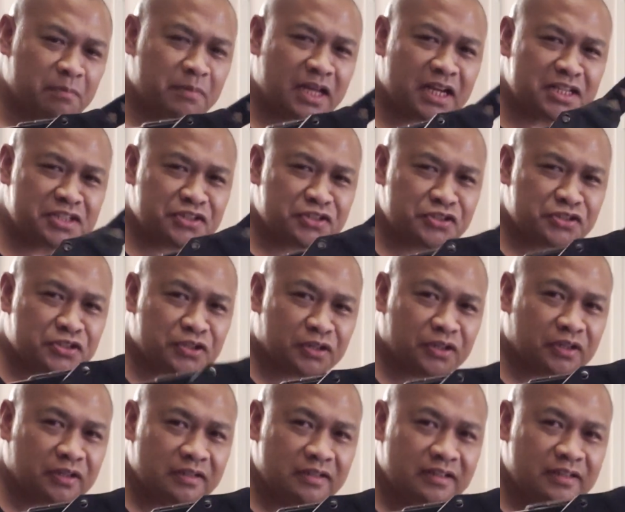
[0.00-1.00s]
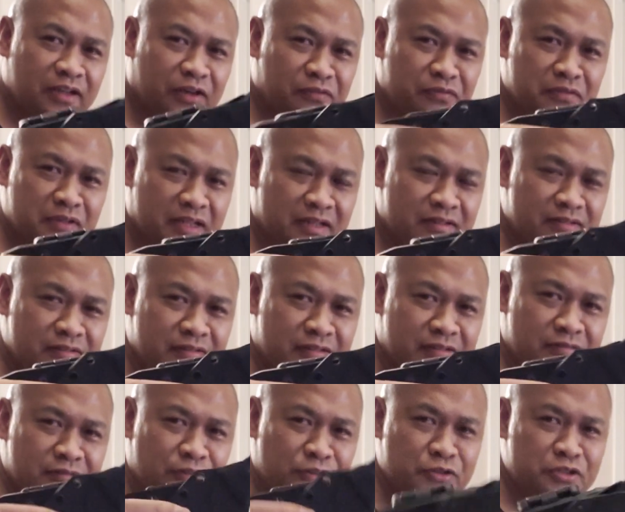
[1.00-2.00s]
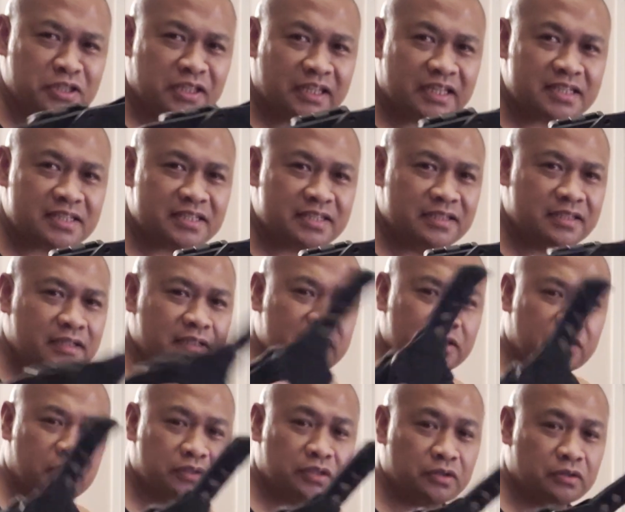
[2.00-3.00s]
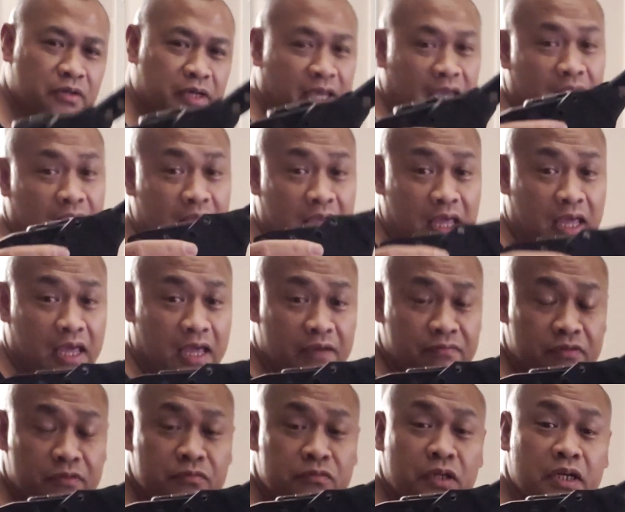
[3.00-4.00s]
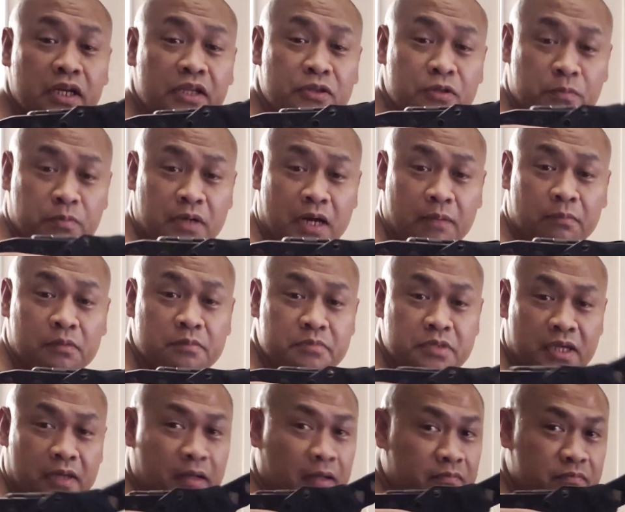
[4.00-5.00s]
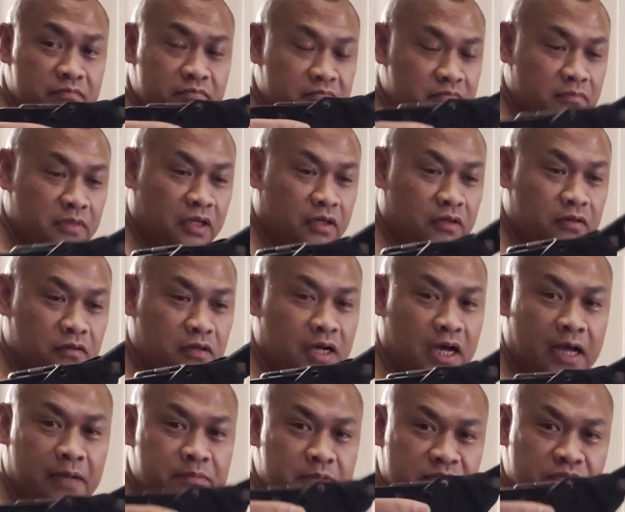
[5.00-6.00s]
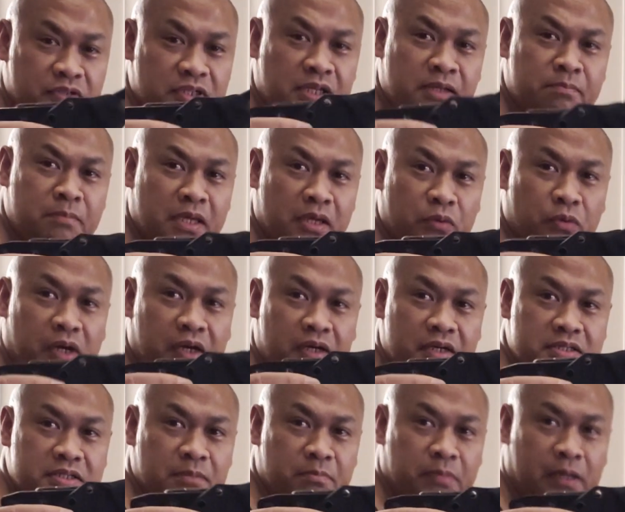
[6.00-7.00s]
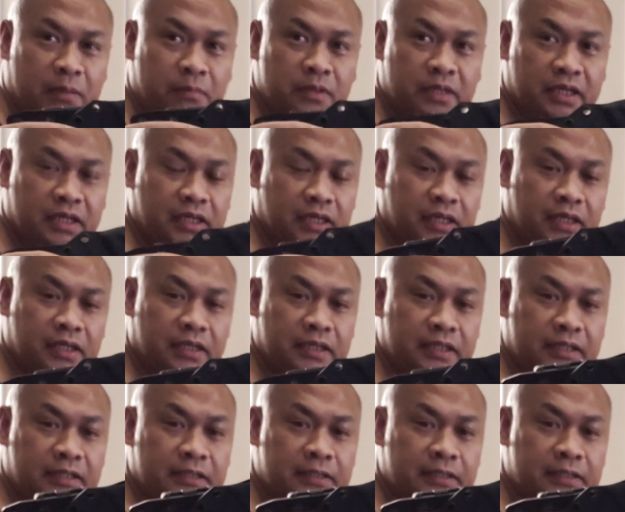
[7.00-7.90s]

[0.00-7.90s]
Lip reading: as concerned of losing this. Although, again, I haven't run into problems yet. Cops have seen me wear this in public, and